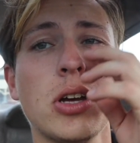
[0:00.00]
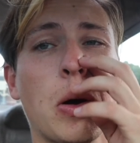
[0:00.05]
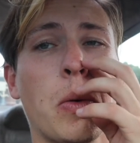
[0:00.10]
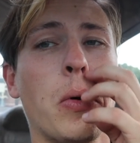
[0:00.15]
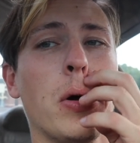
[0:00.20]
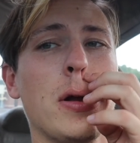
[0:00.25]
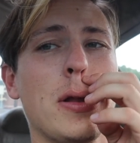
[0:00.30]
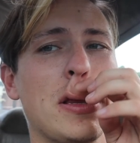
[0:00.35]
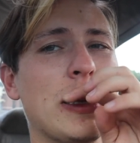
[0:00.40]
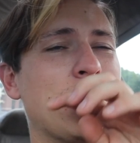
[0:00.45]
I
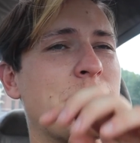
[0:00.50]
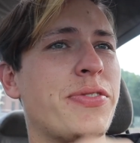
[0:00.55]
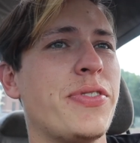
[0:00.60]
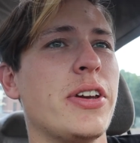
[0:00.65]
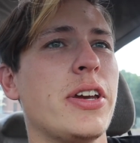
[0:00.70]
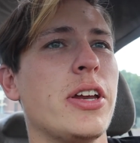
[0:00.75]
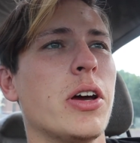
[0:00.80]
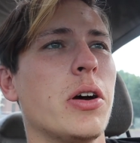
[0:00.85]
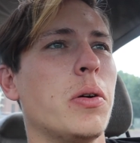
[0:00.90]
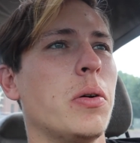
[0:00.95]
wanted this
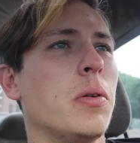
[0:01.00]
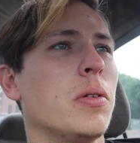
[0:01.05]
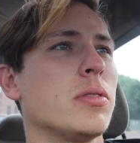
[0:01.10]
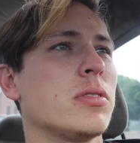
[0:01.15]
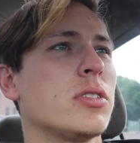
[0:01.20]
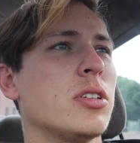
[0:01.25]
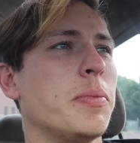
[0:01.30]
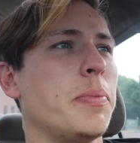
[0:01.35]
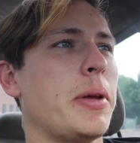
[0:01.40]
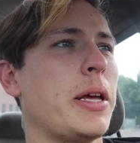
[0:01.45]
video
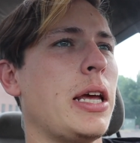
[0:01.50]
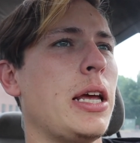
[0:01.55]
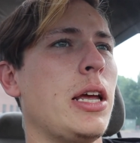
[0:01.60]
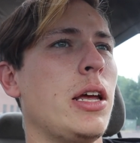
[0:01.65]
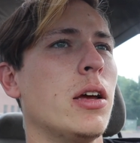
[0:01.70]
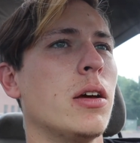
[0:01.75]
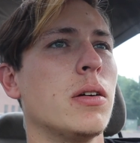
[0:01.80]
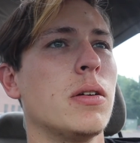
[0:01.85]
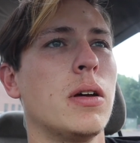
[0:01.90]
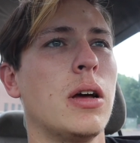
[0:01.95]
to be,
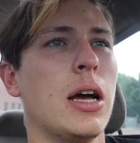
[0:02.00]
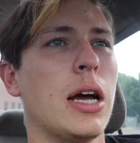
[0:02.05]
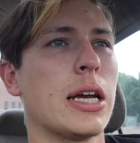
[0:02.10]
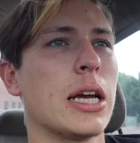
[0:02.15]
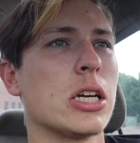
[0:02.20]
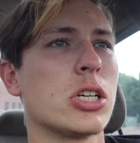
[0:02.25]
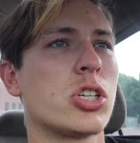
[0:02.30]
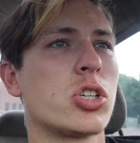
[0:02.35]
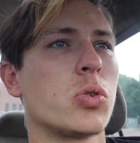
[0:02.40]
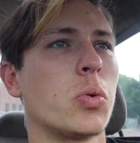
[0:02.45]
I
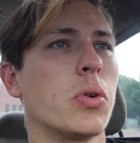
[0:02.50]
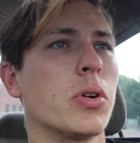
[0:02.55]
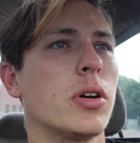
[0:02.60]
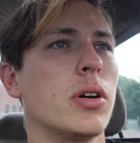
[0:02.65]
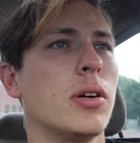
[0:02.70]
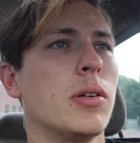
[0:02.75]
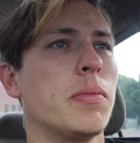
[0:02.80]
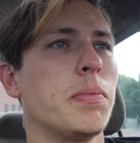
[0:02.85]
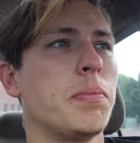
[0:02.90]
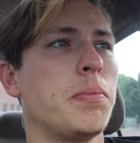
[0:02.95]
guess,
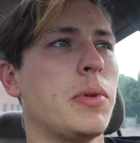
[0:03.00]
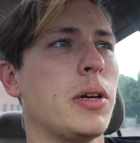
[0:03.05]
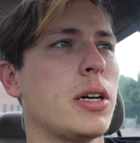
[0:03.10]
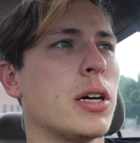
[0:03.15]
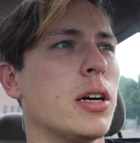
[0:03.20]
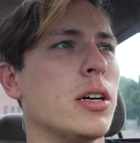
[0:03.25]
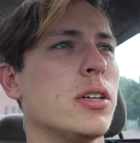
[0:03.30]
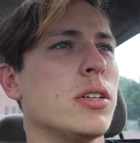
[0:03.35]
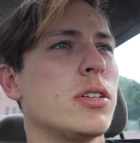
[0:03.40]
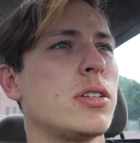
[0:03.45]
shorter,
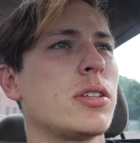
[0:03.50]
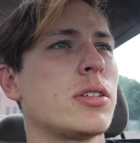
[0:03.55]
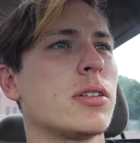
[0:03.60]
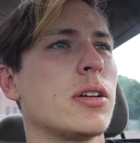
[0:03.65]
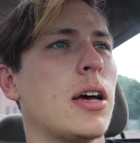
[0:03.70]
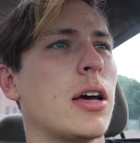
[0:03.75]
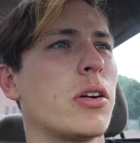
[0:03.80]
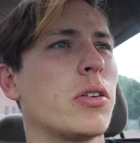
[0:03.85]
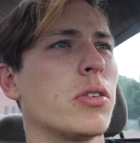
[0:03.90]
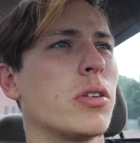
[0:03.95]
because
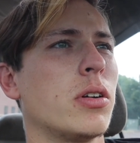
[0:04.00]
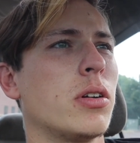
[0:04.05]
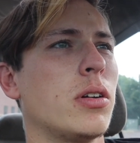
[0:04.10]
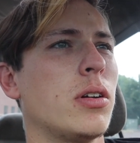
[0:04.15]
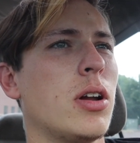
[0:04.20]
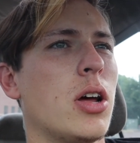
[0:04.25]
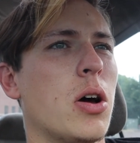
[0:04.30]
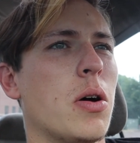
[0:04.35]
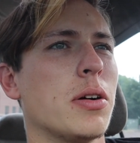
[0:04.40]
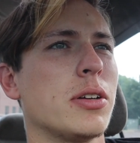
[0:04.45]
I don't
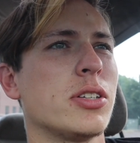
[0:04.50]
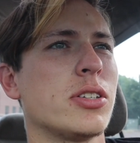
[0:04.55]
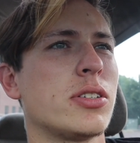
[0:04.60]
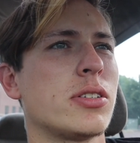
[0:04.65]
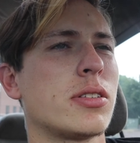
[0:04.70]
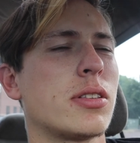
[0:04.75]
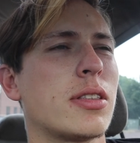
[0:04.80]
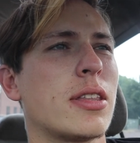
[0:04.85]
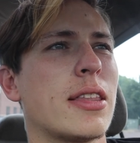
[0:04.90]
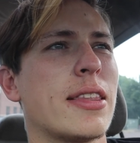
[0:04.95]
know, I
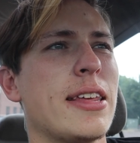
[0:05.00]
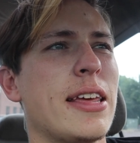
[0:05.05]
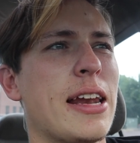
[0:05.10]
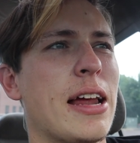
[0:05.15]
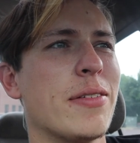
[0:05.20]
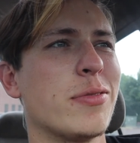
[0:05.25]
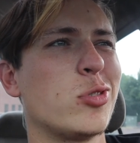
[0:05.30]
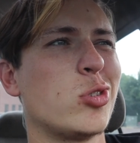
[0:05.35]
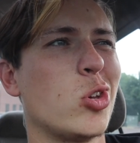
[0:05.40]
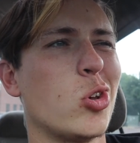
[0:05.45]
just didn't
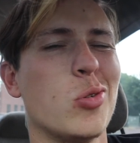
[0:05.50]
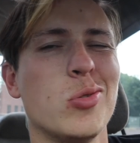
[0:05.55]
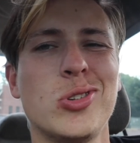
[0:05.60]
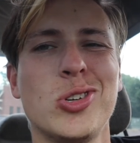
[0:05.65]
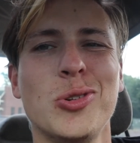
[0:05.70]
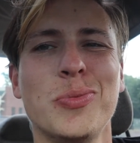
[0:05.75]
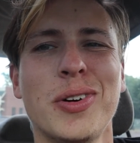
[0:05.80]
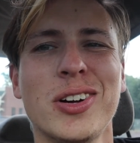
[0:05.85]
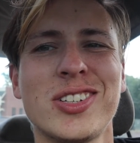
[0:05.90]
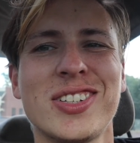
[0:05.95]
have
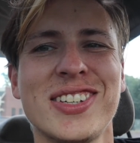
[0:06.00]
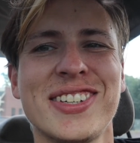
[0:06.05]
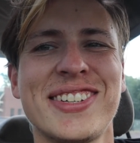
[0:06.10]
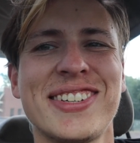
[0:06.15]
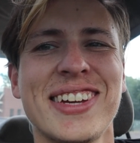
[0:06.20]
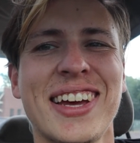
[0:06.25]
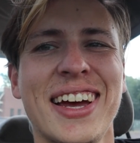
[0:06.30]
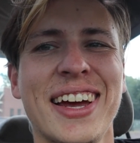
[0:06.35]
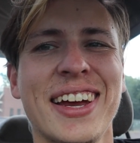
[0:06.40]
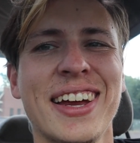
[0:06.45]
too much to
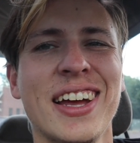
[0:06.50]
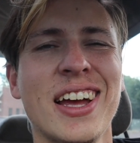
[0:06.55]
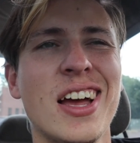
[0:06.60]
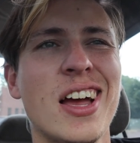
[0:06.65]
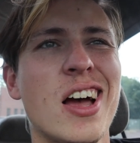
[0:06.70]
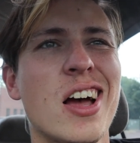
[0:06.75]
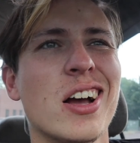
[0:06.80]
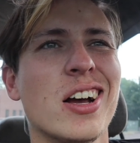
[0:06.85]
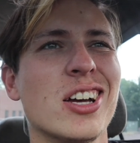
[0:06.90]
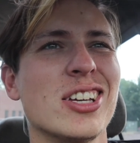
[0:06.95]
say
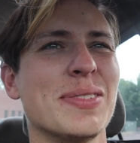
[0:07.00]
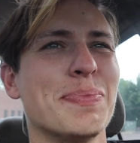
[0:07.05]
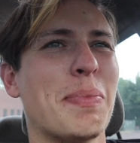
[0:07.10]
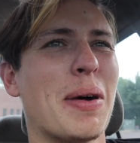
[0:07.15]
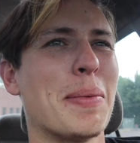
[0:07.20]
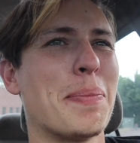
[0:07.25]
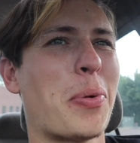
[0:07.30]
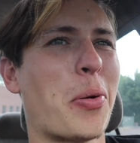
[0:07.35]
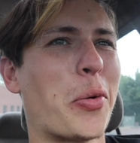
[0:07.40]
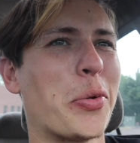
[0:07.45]
because
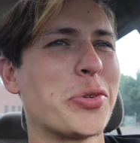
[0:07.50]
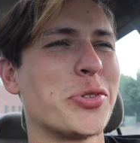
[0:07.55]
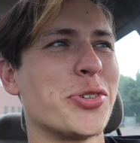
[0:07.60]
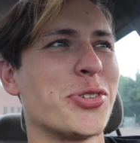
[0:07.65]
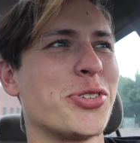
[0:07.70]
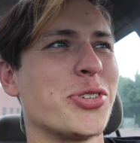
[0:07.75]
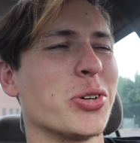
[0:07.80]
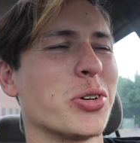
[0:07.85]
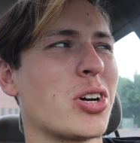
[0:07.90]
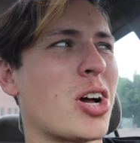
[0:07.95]
my parts are
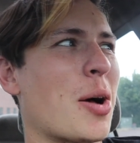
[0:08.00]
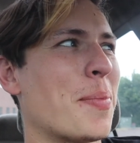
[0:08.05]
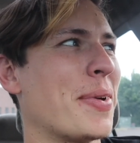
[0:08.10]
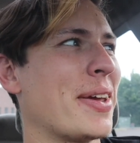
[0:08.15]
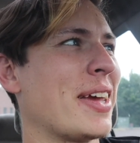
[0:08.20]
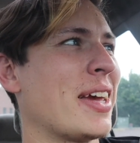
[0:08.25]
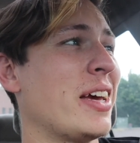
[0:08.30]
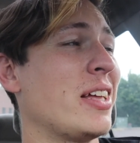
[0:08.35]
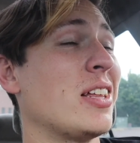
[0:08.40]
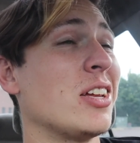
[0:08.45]
still
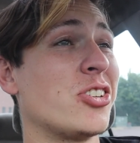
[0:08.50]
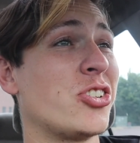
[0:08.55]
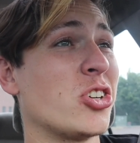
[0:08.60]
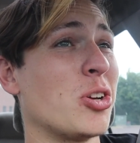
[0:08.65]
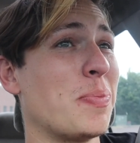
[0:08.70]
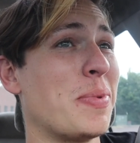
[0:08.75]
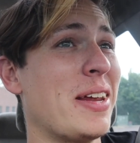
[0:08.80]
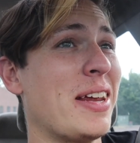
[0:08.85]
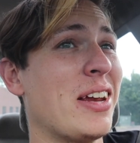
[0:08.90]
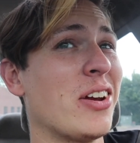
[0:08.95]
coming in. It
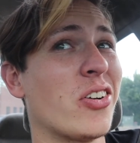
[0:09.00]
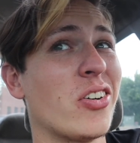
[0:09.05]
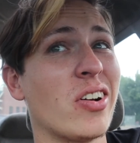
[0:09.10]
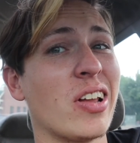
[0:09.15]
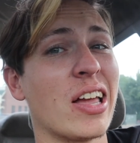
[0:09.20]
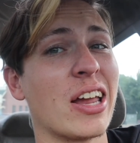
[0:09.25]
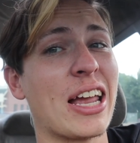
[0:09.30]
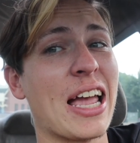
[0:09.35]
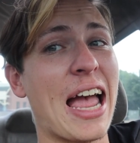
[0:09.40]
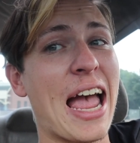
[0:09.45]
should be here
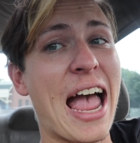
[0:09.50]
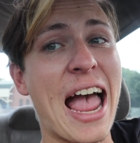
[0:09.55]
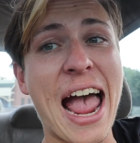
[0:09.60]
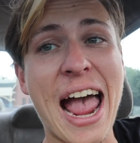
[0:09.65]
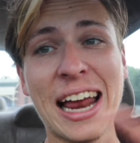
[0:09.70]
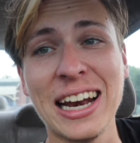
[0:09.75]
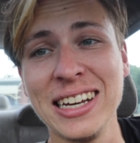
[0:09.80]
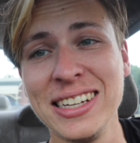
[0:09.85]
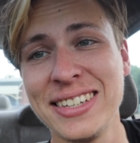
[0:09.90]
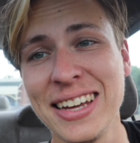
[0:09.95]
like
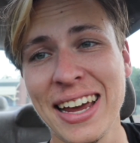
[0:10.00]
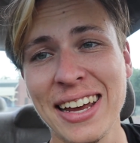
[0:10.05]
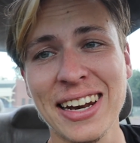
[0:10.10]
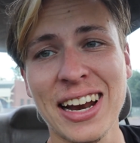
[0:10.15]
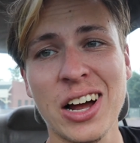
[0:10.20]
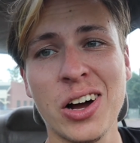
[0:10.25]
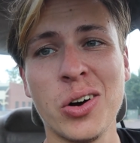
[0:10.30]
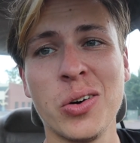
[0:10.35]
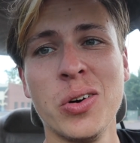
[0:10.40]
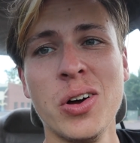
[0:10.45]
any day
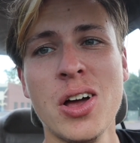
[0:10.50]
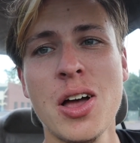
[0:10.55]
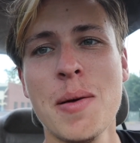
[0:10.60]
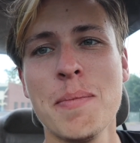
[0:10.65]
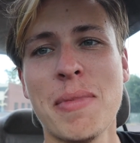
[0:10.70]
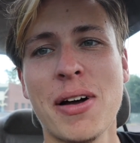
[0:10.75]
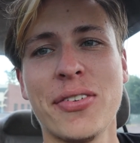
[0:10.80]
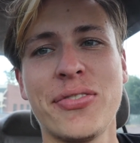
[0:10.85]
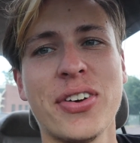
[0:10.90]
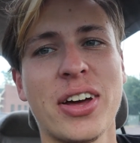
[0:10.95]
now.
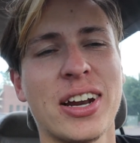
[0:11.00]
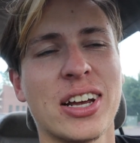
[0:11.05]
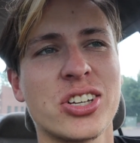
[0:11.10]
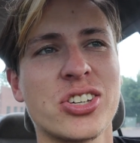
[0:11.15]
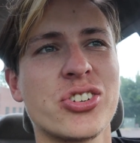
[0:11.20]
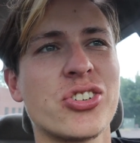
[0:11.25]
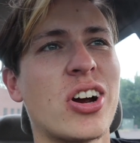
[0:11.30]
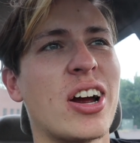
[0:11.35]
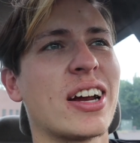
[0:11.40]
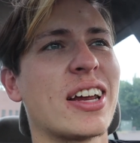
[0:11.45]
My
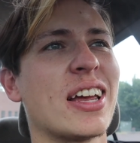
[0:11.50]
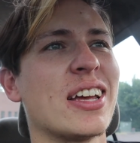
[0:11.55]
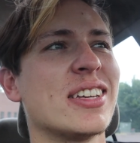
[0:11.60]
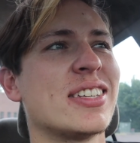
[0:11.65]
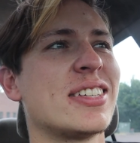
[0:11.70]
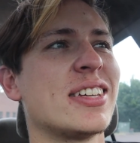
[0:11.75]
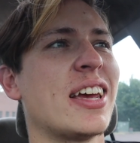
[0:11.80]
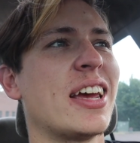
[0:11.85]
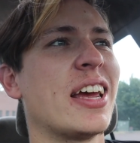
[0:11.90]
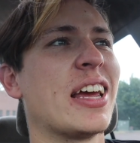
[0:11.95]
FedEx tracking
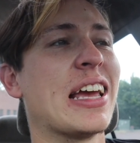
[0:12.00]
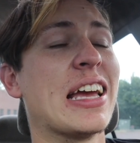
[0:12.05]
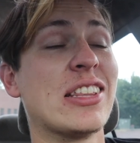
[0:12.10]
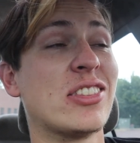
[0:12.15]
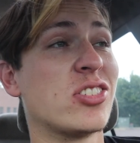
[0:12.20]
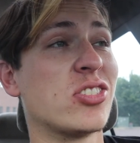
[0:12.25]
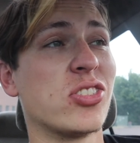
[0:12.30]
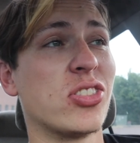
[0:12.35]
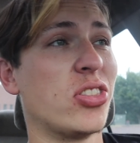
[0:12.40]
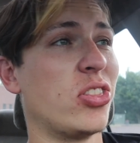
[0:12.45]
is saying
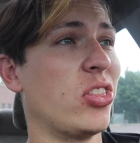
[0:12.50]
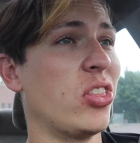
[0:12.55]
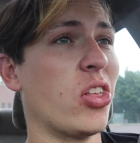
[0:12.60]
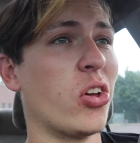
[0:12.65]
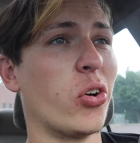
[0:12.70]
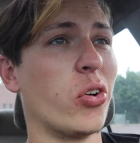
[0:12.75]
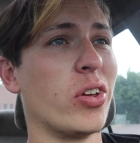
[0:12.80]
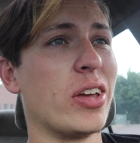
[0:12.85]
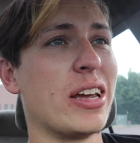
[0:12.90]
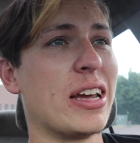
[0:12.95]
it's
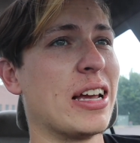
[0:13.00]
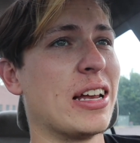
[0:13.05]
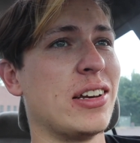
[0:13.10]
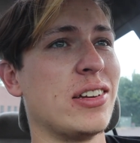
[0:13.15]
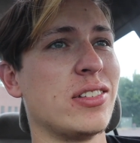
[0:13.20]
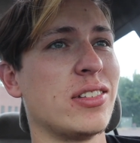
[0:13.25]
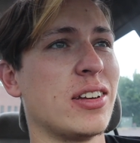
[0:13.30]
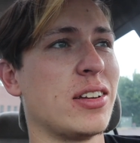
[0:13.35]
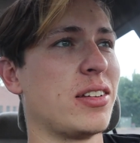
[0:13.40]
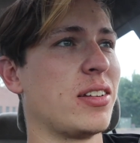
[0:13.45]

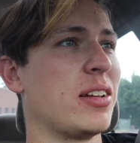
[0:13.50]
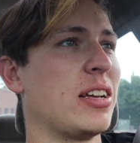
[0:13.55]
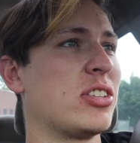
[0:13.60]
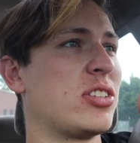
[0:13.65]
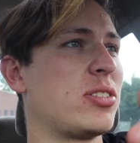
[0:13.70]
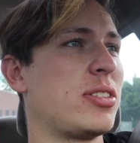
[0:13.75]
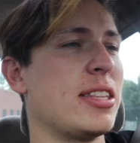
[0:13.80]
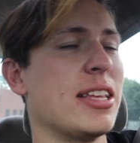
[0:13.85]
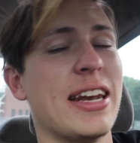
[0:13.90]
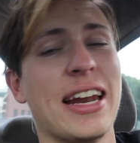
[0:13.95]
literally
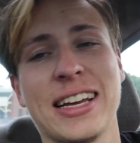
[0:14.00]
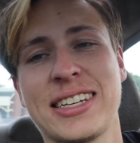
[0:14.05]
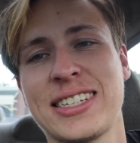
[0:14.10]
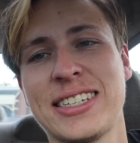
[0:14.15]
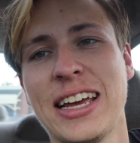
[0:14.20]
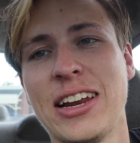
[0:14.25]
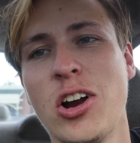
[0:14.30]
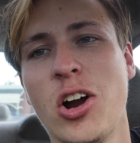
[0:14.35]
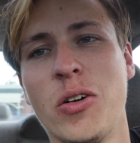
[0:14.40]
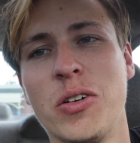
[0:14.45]
it's the next
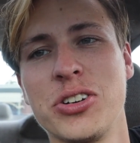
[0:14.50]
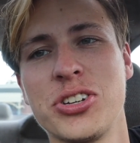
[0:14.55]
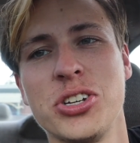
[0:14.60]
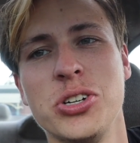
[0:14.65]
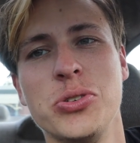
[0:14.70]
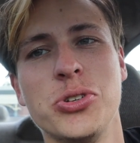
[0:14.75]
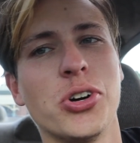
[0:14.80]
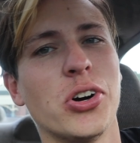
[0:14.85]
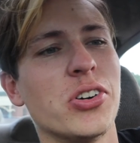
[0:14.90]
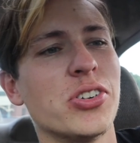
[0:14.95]
state over, it's in
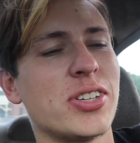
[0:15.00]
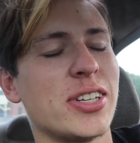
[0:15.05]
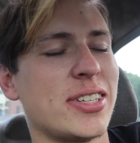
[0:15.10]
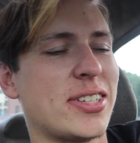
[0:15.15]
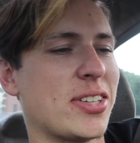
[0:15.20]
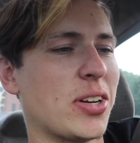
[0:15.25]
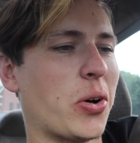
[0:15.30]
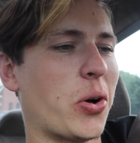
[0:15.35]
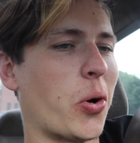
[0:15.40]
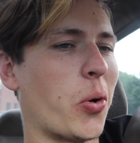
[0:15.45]
New Jersey,
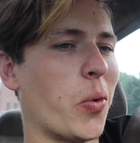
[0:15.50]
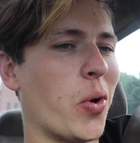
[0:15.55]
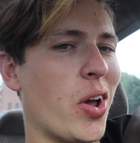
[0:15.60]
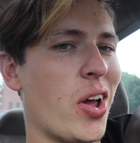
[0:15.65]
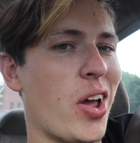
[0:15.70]
so